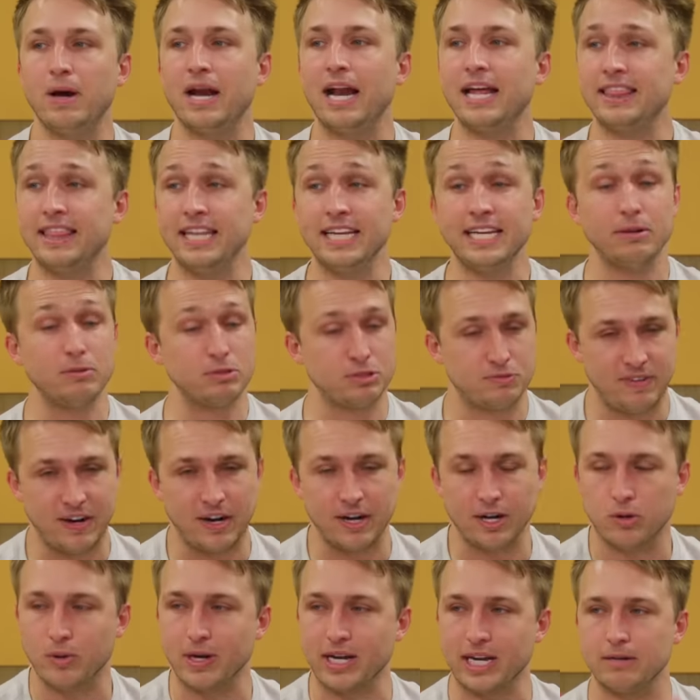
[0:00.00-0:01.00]
But I think it was
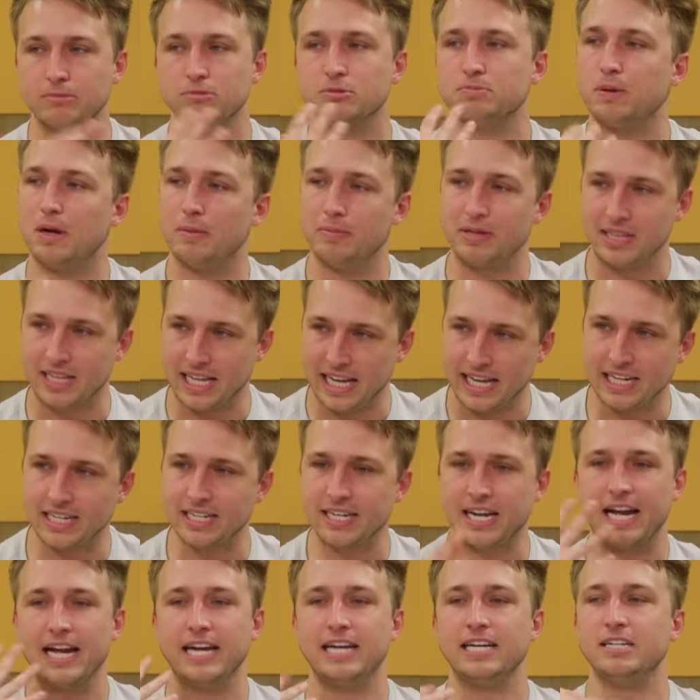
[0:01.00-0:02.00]
very quick. It was probably late at
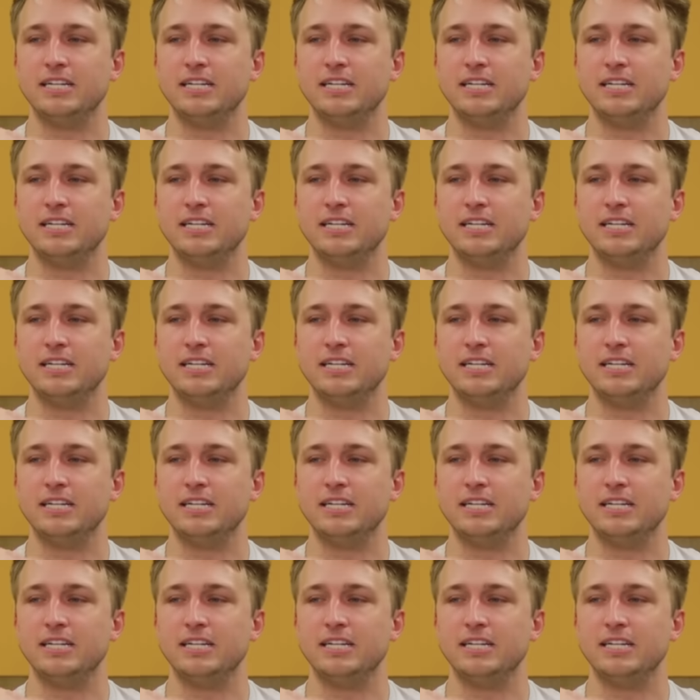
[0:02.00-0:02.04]
night.